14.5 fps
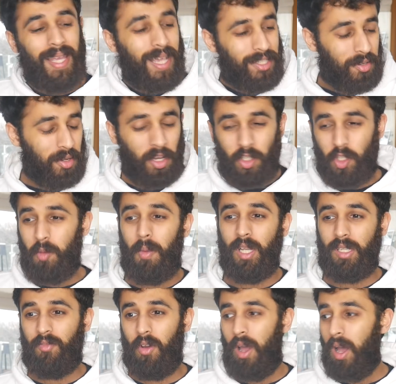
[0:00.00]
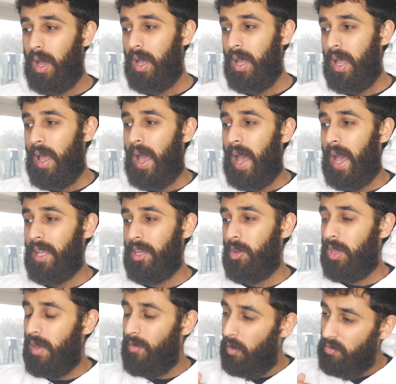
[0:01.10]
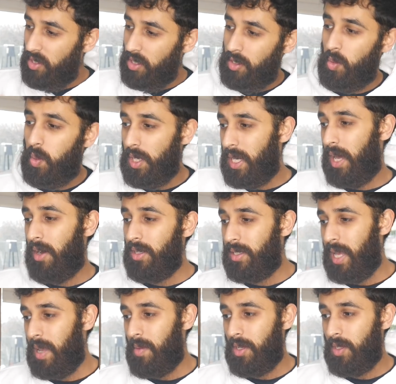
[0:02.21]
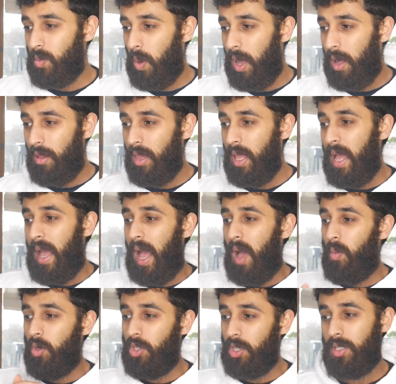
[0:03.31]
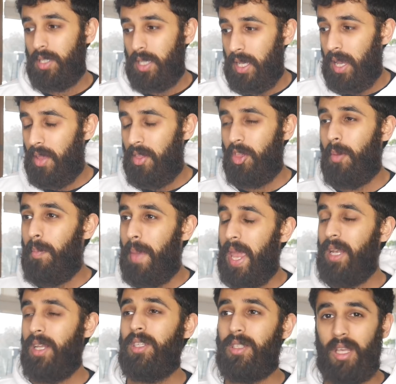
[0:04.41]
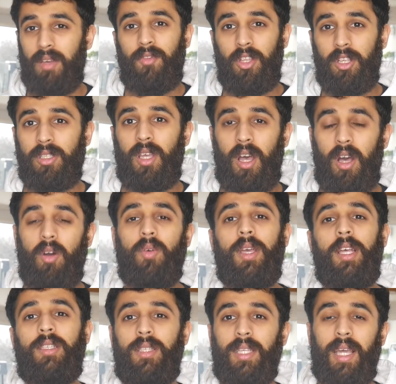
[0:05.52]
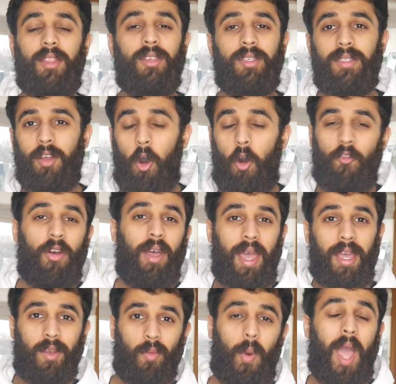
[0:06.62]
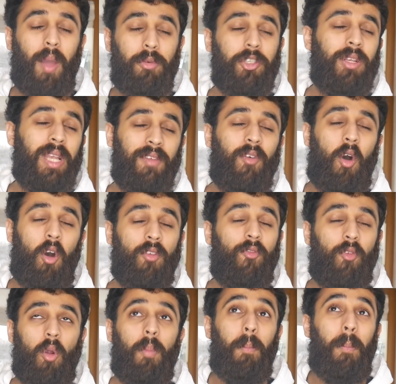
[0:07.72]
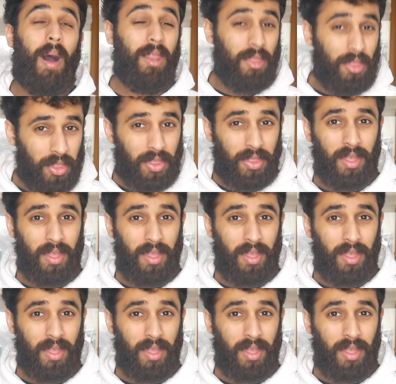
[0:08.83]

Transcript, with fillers: isn't going to do much for her. And, you know, they've obviously tweeted out a statement as well. And we'll just see. I think the main concern for this girl is to get this off her head. Why would you leave her on for a month?